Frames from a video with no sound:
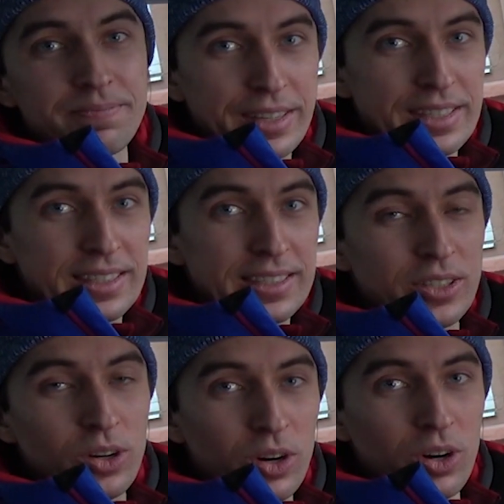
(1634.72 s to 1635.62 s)
greetings
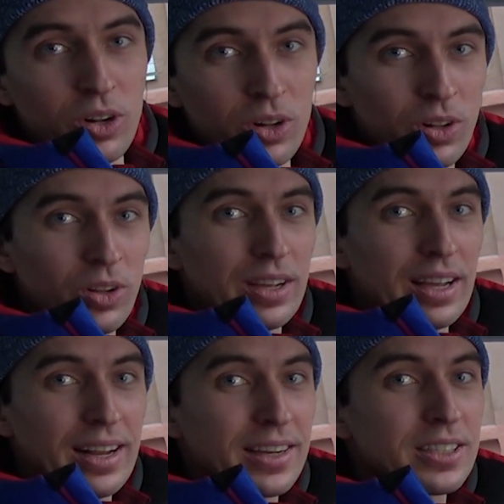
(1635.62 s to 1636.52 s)
to all
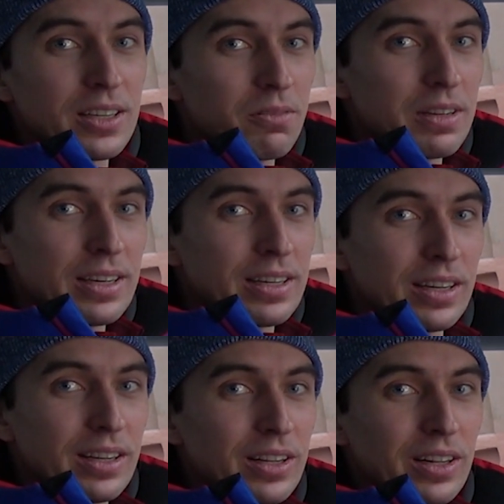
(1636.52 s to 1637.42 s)
electric
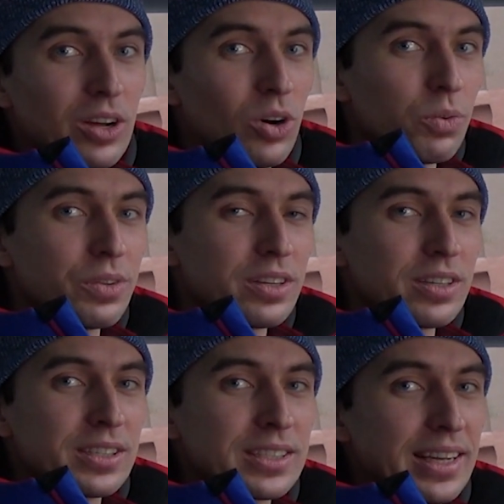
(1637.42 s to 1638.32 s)
vehicle
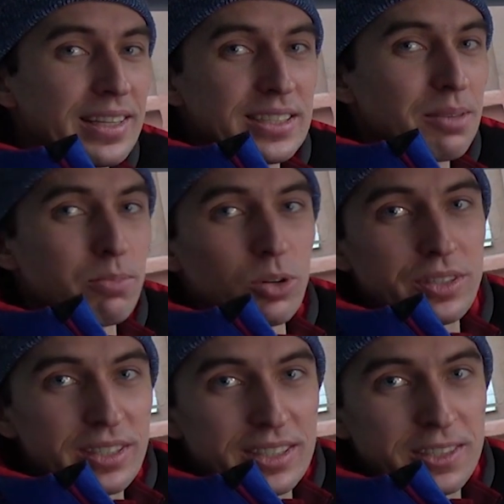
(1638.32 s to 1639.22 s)
owners and
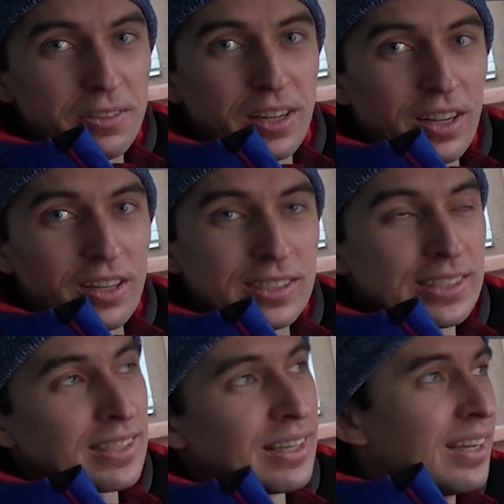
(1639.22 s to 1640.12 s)
supporters,
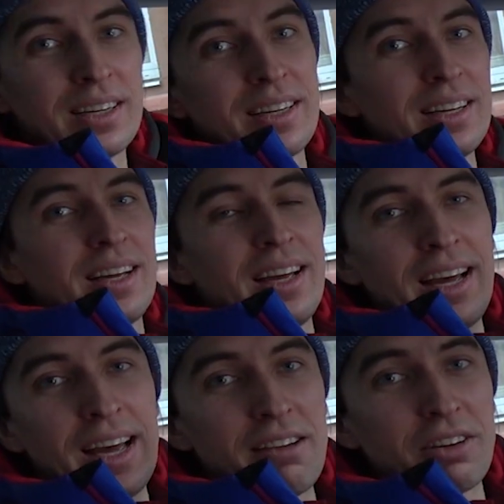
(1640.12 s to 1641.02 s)
fellows.
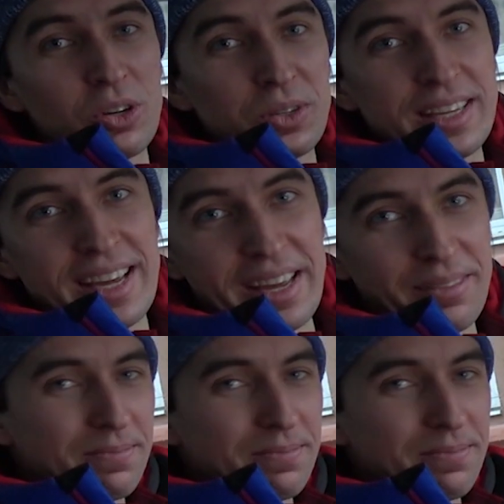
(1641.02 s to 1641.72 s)
Have a good day.